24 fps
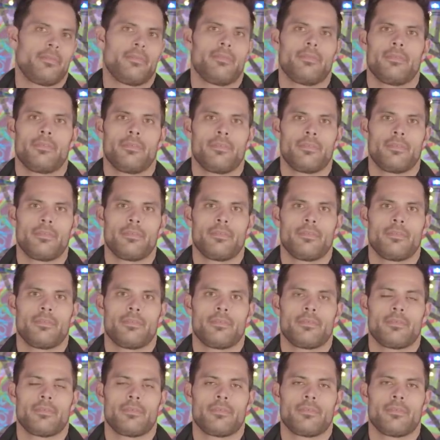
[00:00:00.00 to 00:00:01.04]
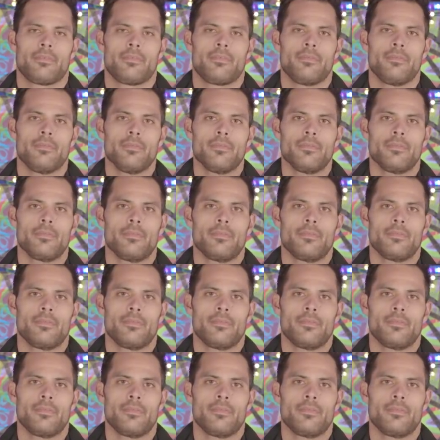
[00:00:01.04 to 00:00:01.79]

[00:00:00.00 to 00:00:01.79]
(no one is talking)